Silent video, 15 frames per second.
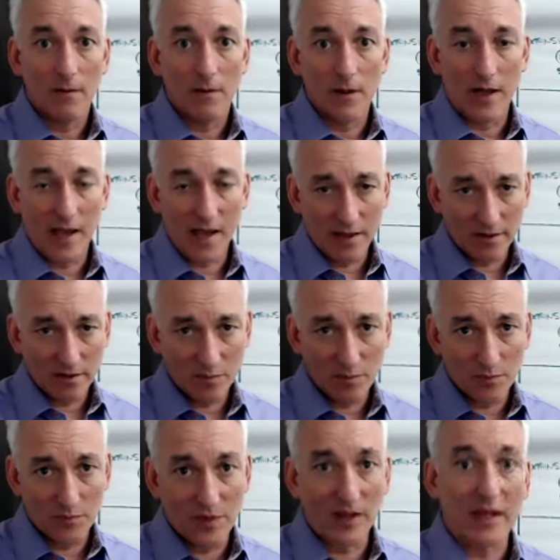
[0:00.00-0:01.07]
and
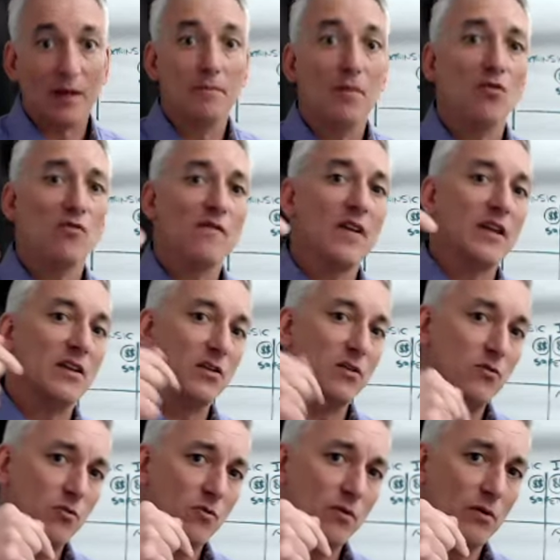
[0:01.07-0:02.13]
that can motivate
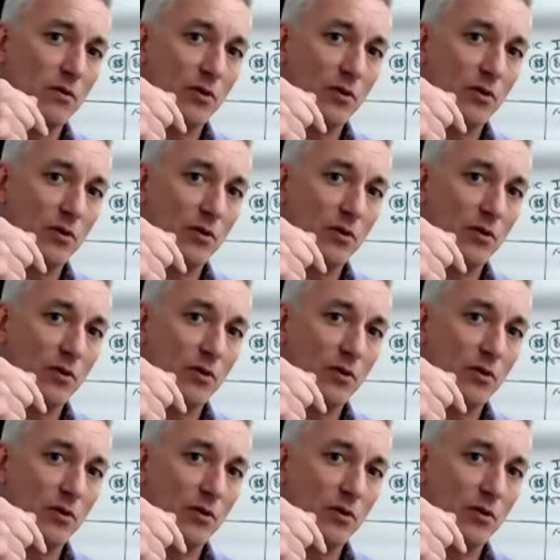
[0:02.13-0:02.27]
you,